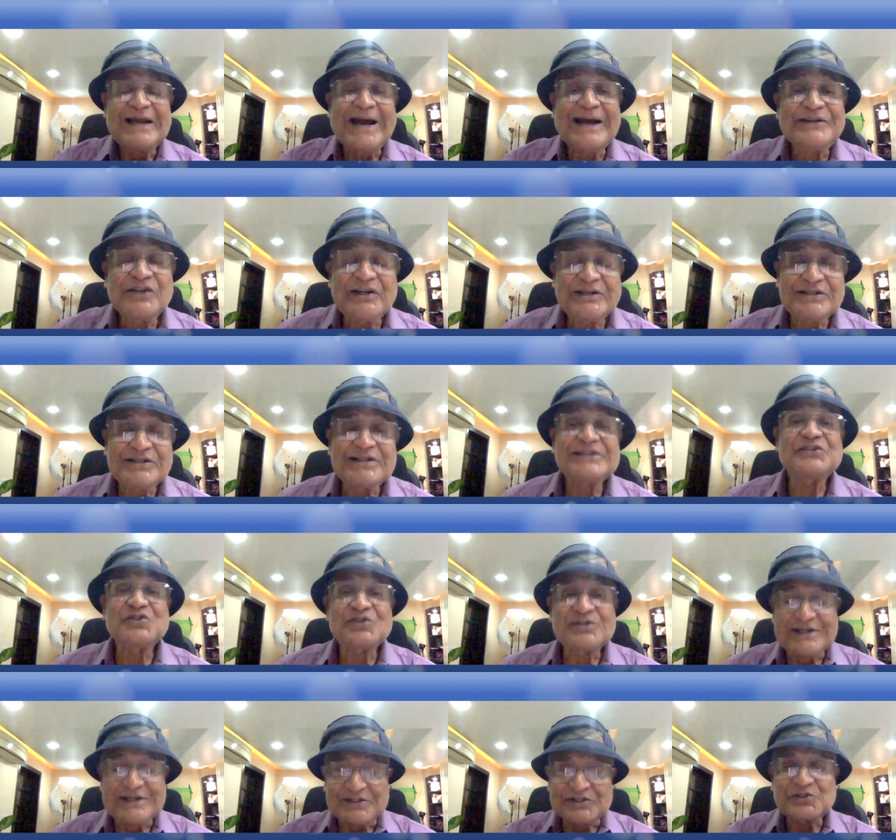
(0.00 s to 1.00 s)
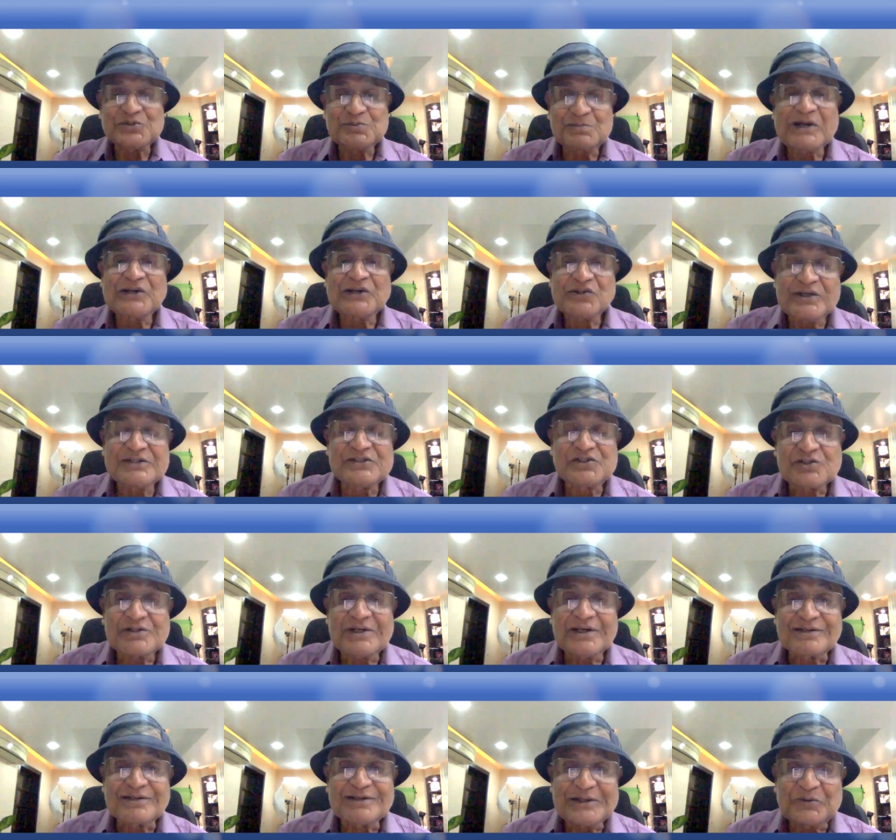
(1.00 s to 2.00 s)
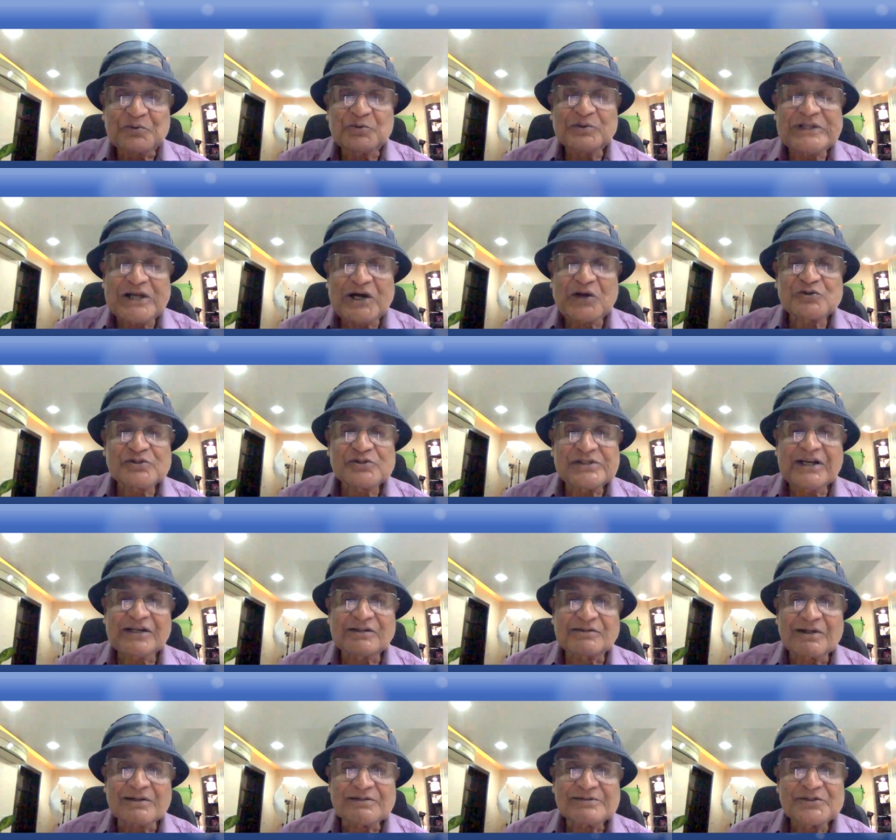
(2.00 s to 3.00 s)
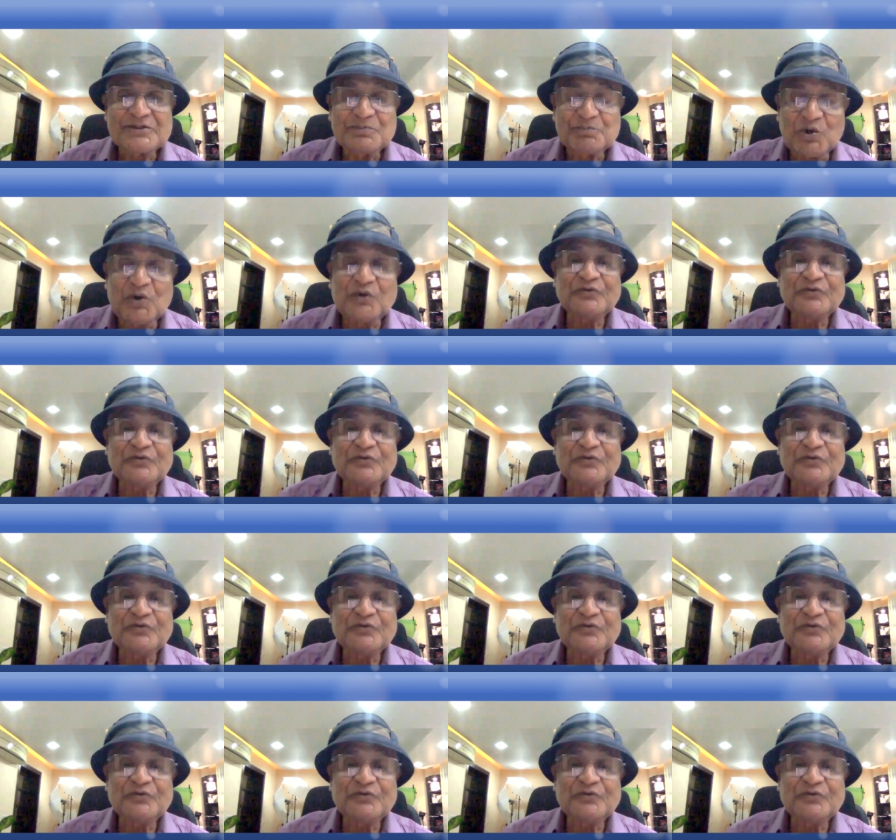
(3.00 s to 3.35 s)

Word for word: at a distance, but instantly, without signals,